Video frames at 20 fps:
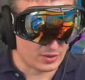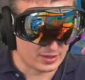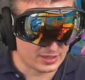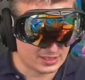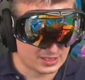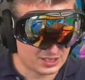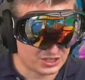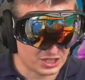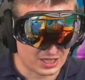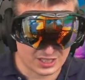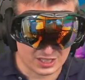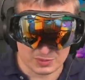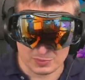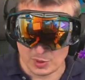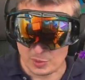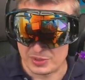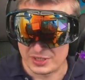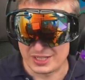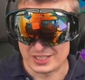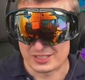this challenge
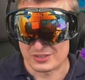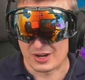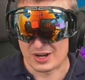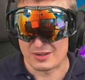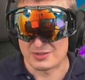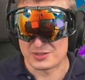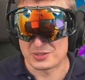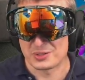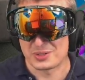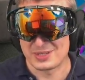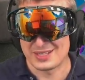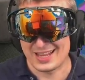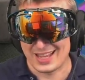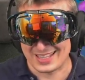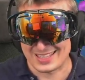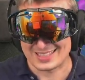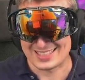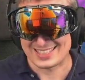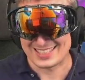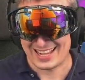probably drives you
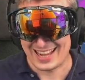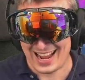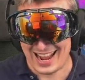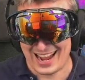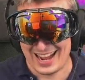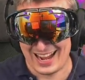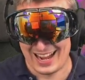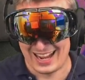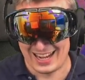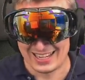nuts, haha.